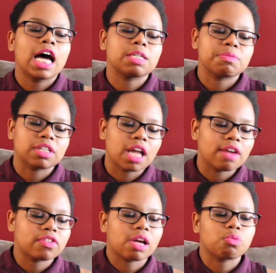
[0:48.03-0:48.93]
I spent a lot
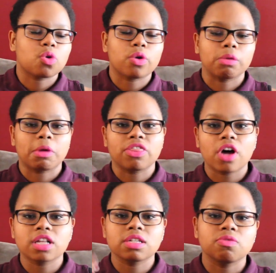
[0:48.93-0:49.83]
of time recording my
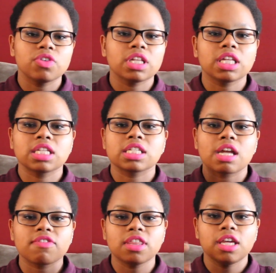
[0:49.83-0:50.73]
thoughts and feelings and
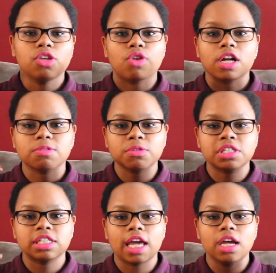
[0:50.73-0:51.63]
everything you're not supposed
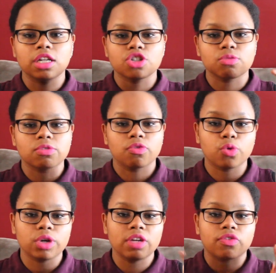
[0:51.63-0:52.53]
to say in terms of
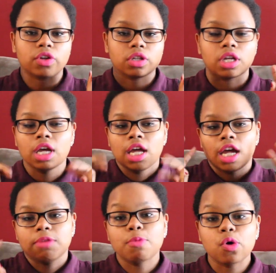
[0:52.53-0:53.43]
grief and
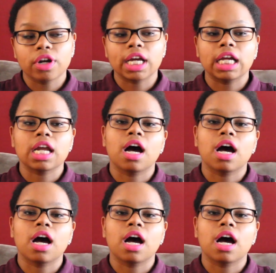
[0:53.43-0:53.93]
mourning.